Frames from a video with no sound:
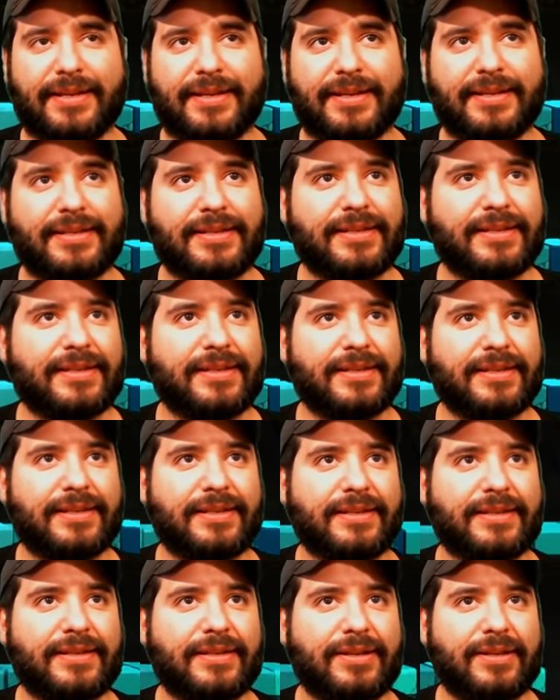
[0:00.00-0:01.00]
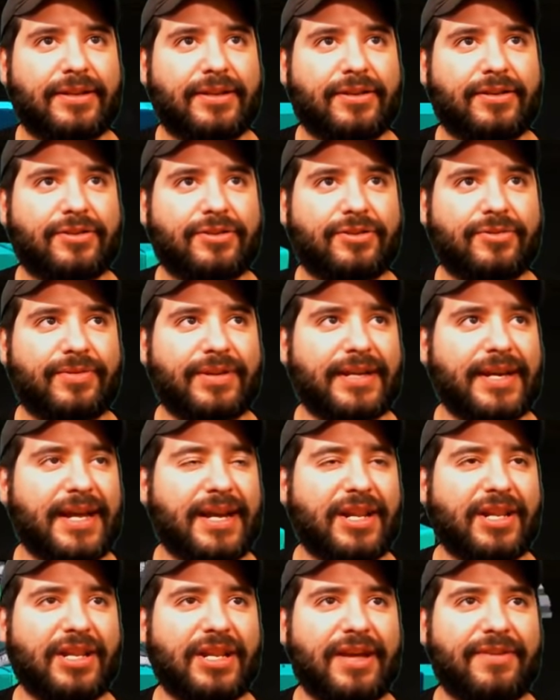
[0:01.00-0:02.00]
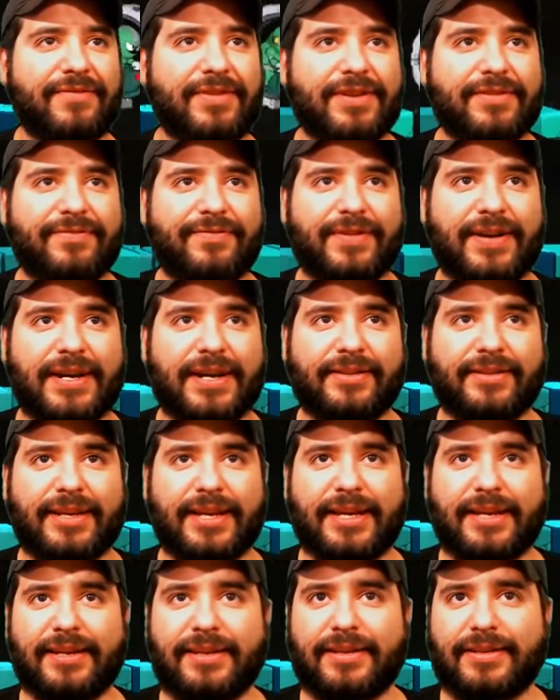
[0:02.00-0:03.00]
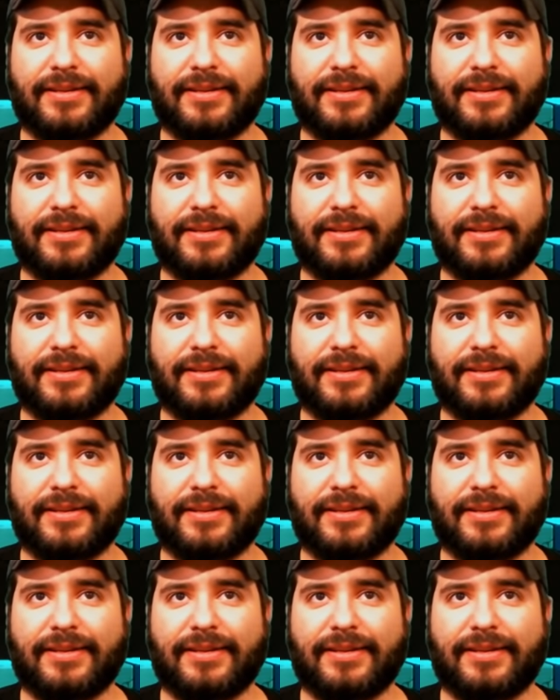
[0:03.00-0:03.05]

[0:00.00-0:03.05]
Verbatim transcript: this. So we got eleven finally.